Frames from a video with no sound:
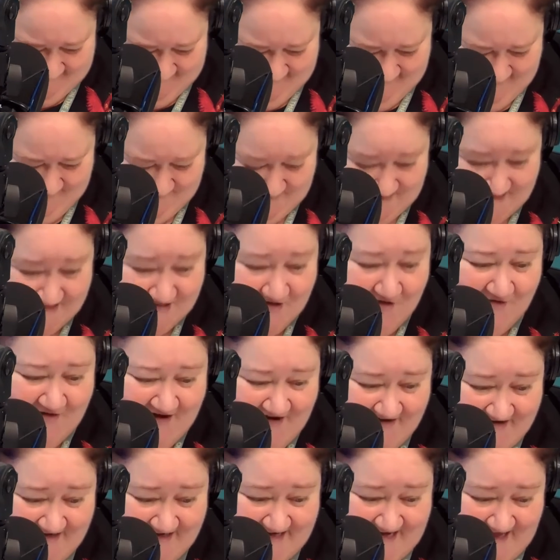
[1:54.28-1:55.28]
I'm
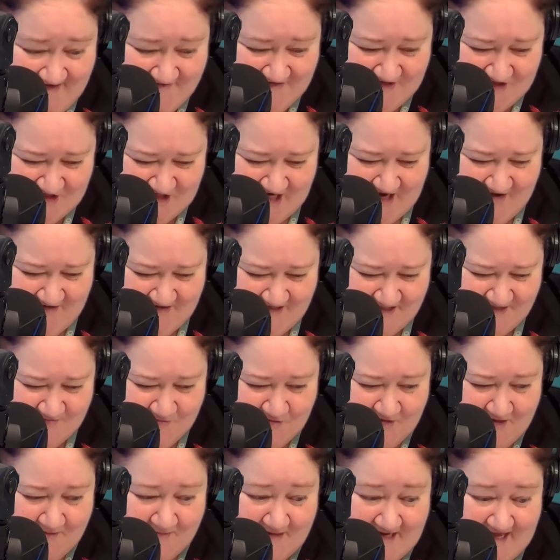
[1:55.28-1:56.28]
sorry I didn't have a shower this
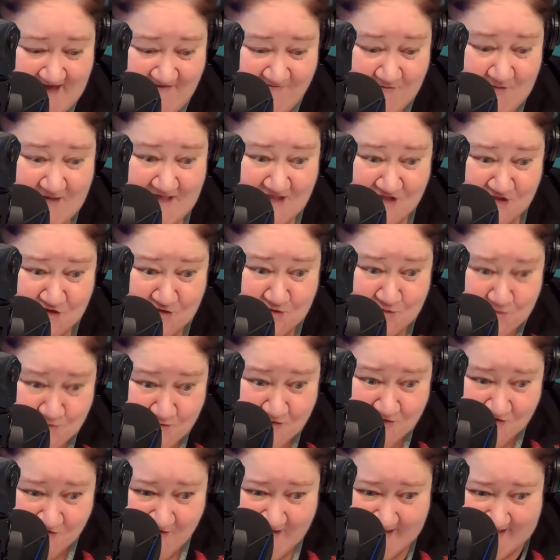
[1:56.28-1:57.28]
morning. I'm going to have one as
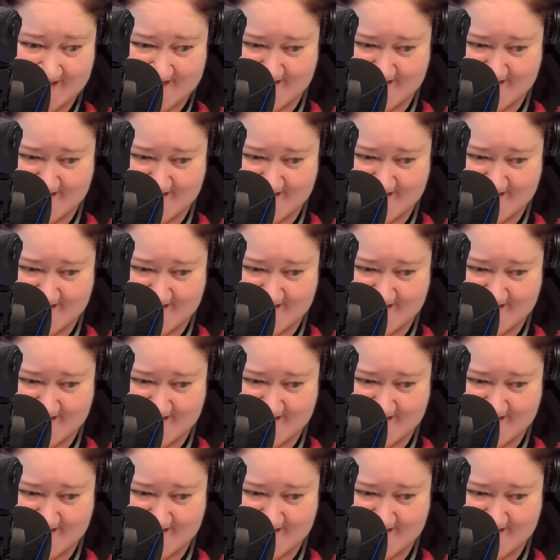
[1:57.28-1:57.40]
soon as I get